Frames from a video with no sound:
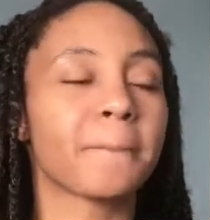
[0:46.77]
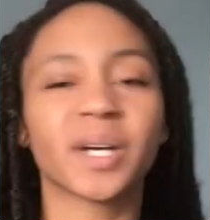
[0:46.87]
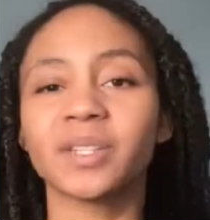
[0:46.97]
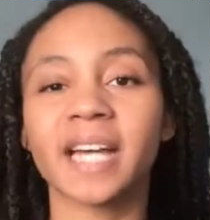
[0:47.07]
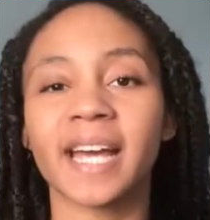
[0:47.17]

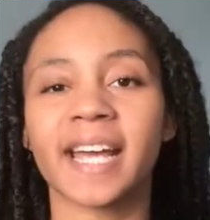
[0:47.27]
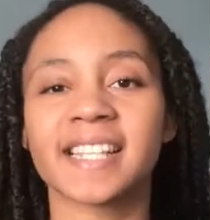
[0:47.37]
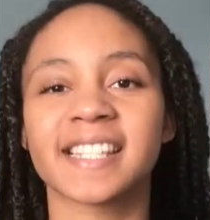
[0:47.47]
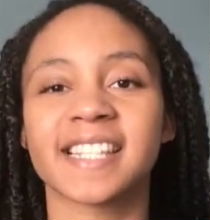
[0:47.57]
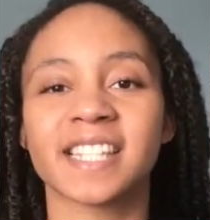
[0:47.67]
build that
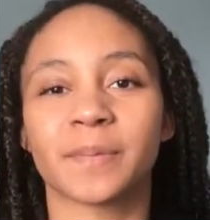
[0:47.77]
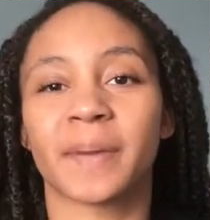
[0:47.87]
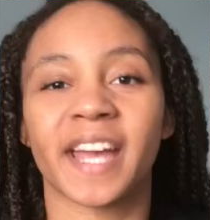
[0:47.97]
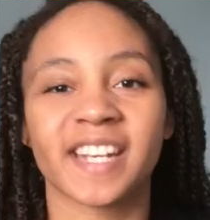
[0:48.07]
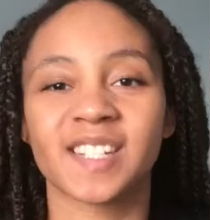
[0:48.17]

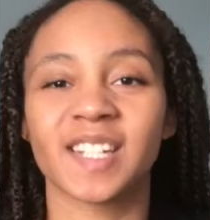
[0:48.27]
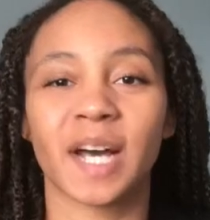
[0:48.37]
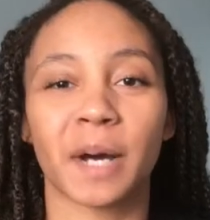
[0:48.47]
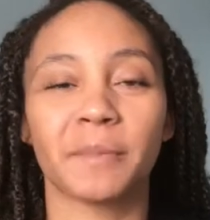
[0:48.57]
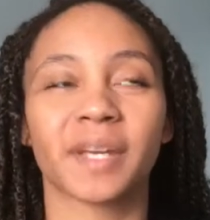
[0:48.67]
anticipation
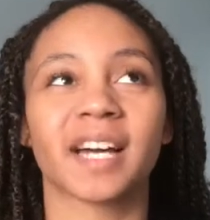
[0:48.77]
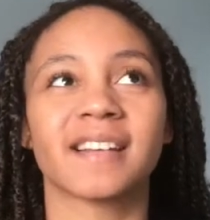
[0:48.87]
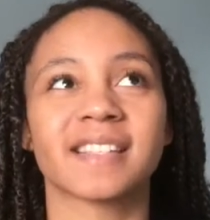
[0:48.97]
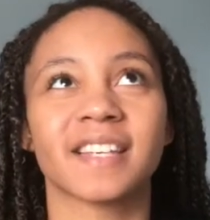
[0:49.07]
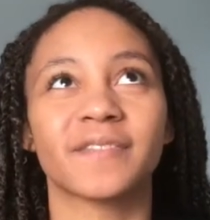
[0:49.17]
up
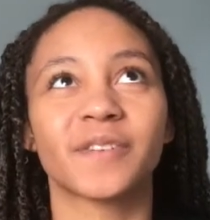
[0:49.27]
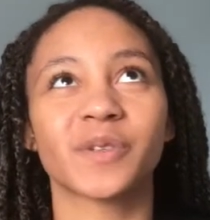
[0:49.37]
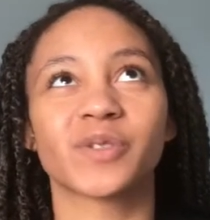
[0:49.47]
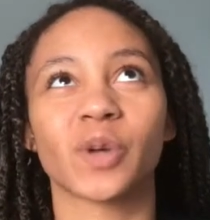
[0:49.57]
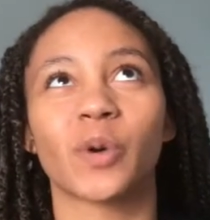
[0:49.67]
because it
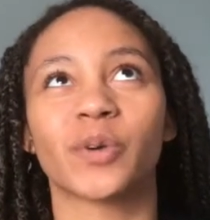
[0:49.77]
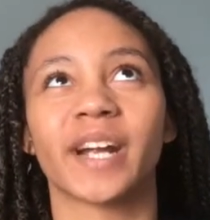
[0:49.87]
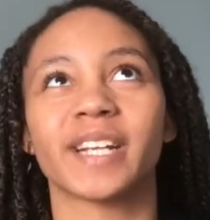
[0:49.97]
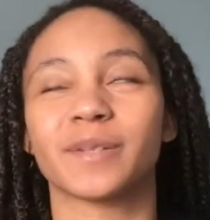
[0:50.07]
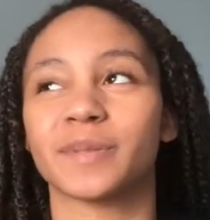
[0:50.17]
feels so
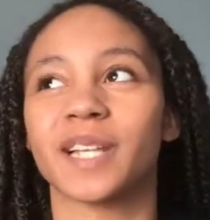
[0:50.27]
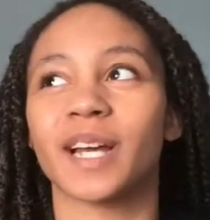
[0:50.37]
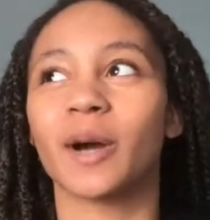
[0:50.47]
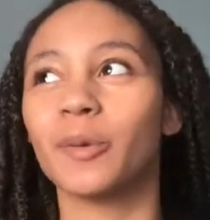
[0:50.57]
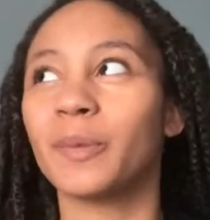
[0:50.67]
great to be
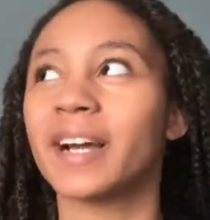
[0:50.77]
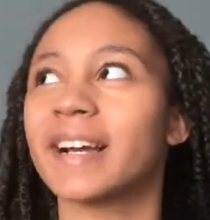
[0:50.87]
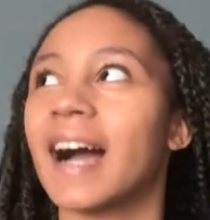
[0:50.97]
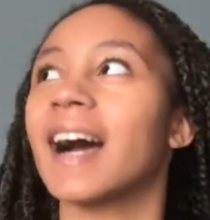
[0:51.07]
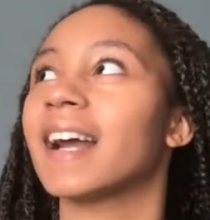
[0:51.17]
like, oh my
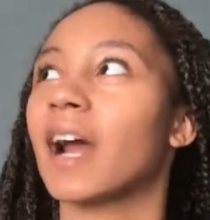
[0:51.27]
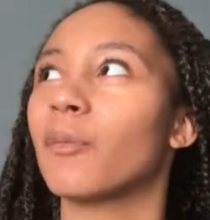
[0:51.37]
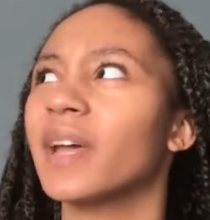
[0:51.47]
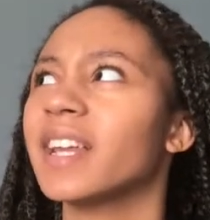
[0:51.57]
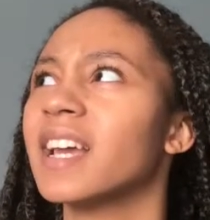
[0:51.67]
God, I
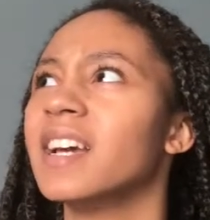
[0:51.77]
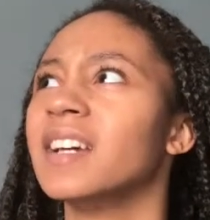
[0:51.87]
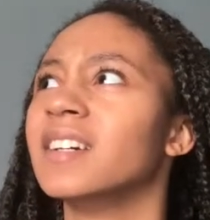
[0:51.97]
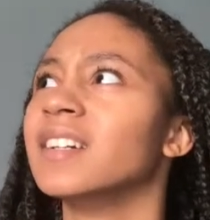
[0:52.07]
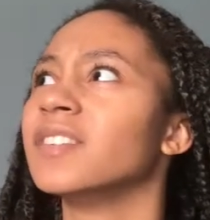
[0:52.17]
went
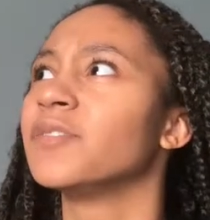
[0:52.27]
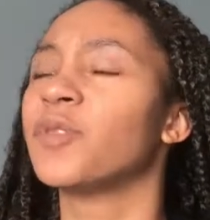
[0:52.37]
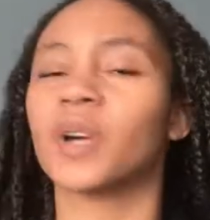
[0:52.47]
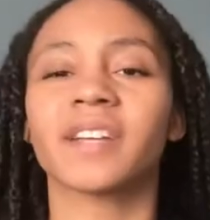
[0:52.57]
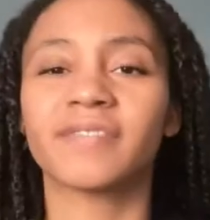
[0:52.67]

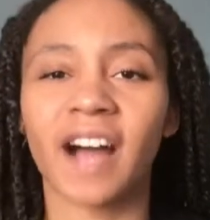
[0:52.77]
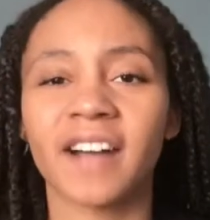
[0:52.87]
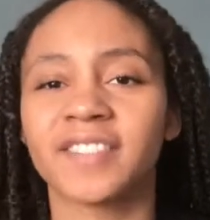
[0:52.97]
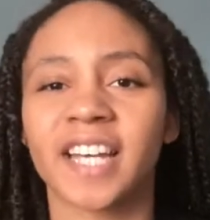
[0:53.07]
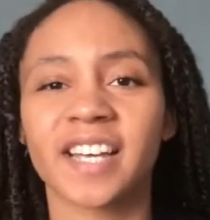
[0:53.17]

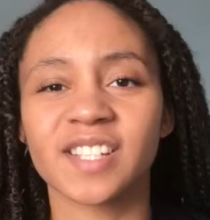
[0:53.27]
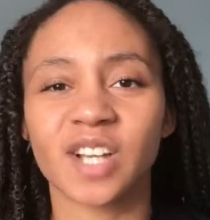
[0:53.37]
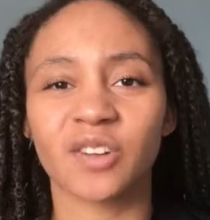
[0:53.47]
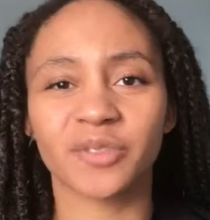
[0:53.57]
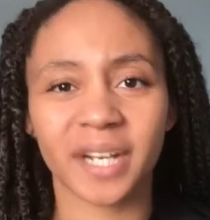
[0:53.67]
45 days
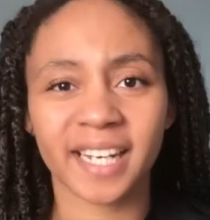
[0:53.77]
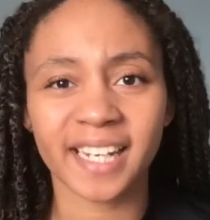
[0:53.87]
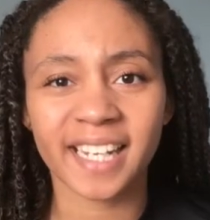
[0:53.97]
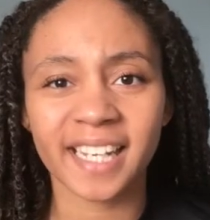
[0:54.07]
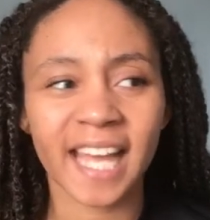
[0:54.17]

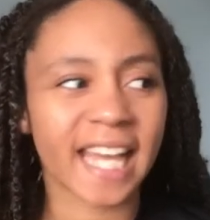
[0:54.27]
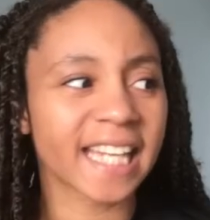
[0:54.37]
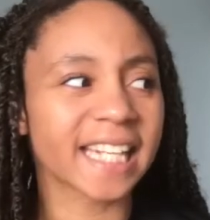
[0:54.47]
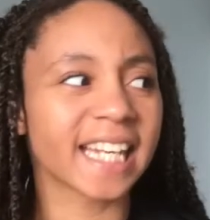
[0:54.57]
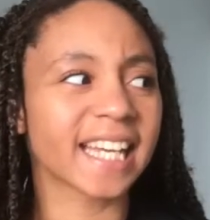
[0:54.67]
already,
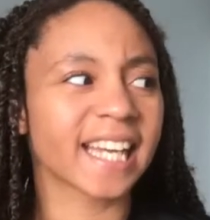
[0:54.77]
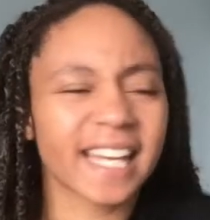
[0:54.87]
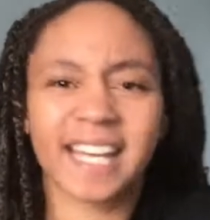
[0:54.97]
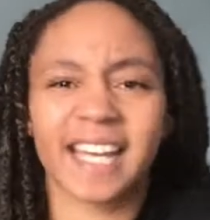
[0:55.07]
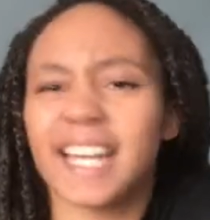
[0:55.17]
and
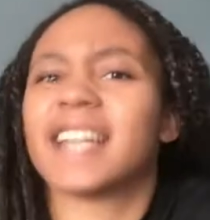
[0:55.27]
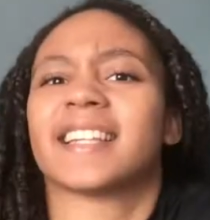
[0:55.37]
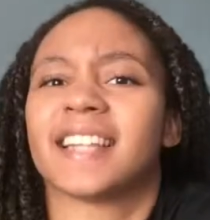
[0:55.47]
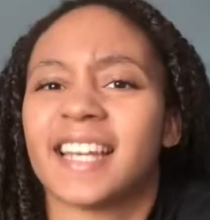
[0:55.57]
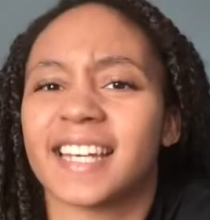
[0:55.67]

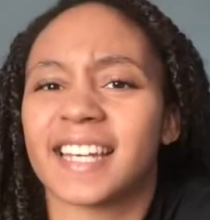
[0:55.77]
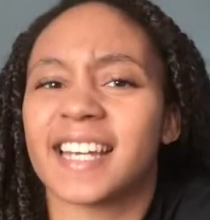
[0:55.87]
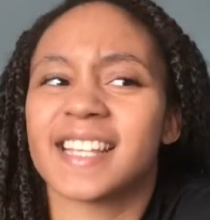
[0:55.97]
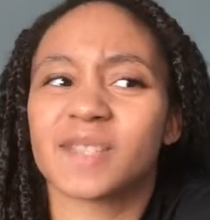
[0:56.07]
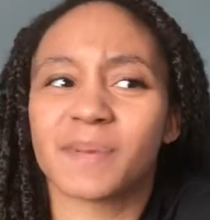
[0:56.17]
like
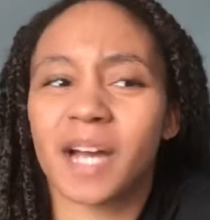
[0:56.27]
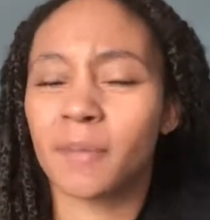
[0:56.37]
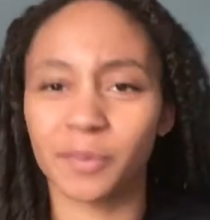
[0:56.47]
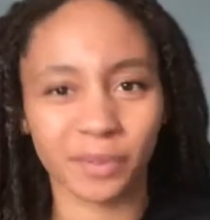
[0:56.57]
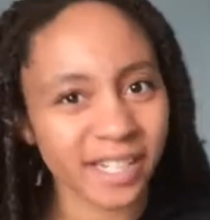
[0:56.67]
it's
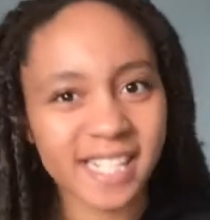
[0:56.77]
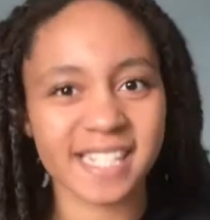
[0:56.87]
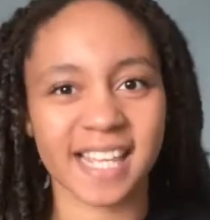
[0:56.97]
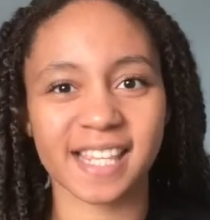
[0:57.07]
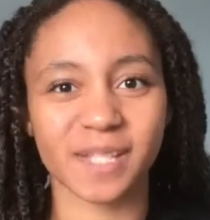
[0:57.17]
become a
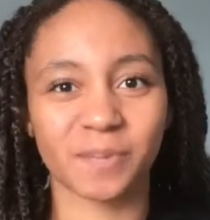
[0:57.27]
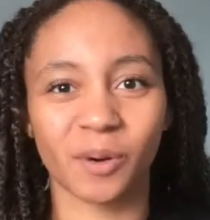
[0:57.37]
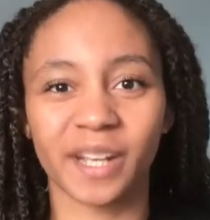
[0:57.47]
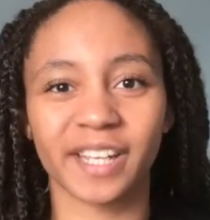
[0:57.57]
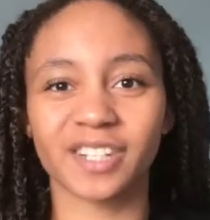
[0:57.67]
breeze at this
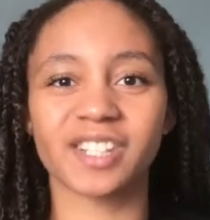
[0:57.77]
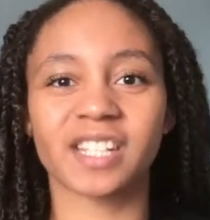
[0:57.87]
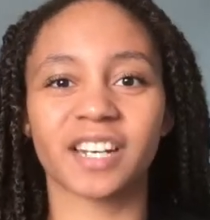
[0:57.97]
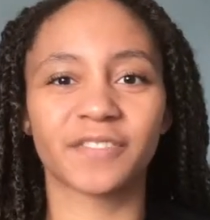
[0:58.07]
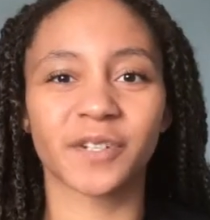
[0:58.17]
point. You're just
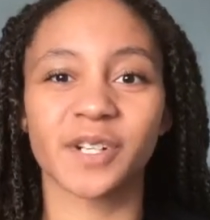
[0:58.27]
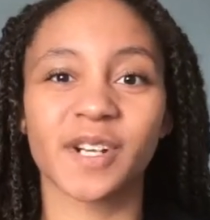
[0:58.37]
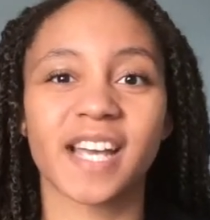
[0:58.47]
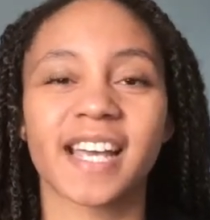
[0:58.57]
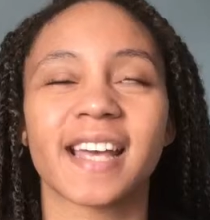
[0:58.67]
gonna
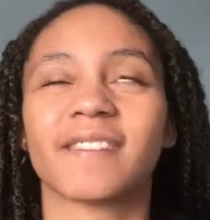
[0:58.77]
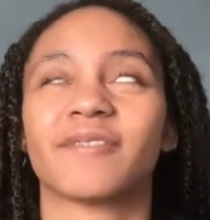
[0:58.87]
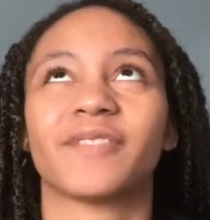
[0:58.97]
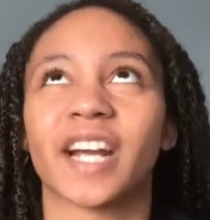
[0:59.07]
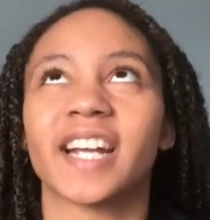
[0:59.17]
feel
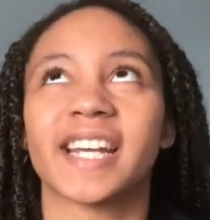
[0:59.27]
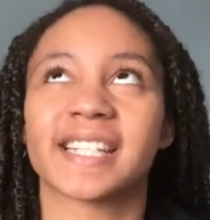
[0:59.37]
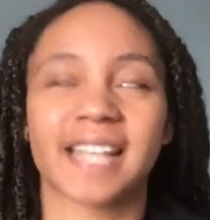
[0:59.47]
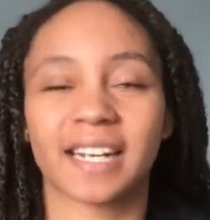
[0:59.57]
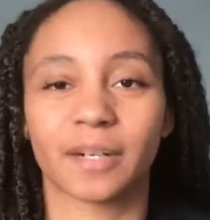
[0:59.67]
very
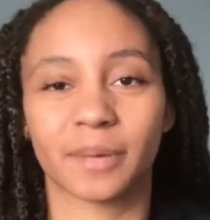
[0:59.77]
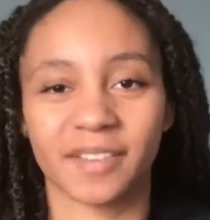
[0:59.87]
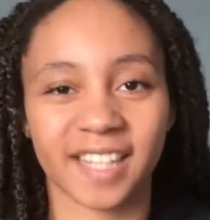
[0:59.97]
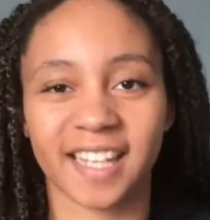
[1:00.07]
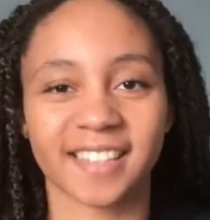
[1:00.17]
excited
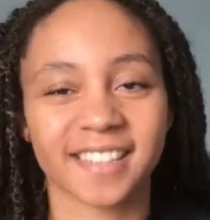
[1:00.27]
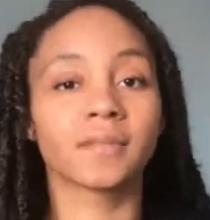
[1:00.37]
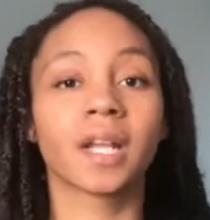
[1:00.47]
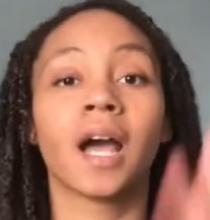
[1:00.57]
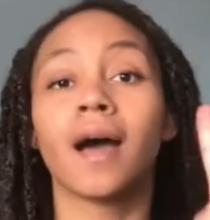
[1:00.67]
about that.
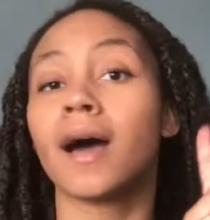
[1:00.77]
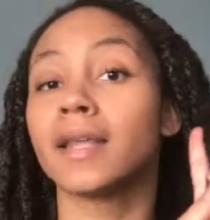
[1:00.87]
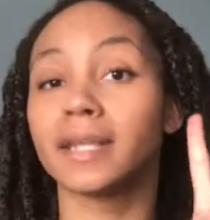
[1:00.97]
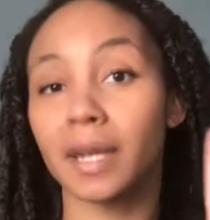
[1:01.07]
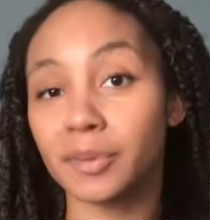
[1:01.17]

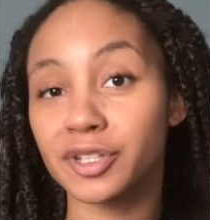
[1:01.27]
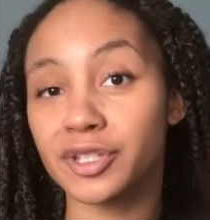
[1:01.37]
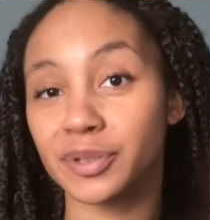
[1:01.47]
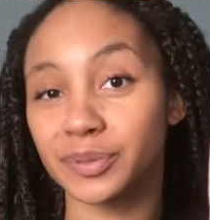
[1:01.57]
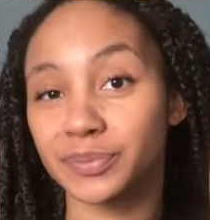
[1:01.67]
Number
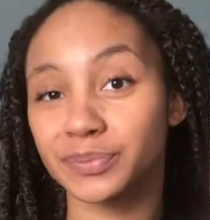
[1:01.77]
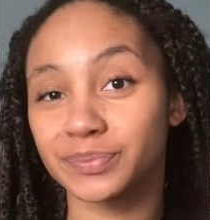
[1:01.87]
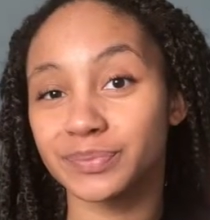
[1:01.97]
two,